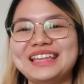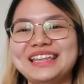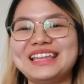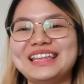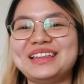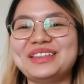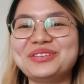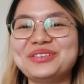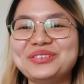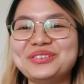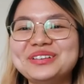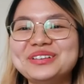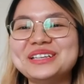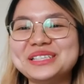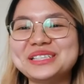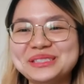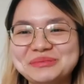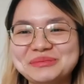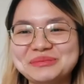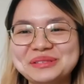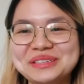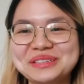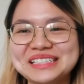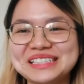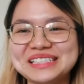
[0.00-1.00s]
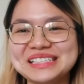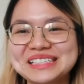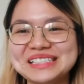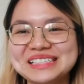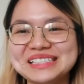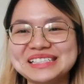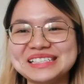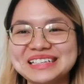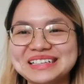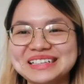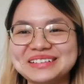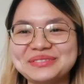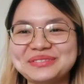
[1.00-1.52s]
into this business,
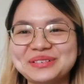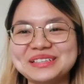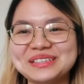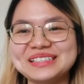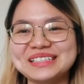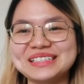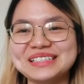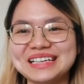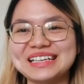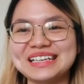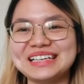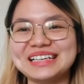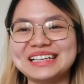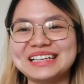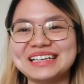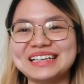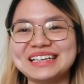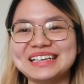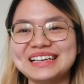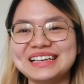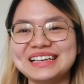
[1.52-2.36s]
basically.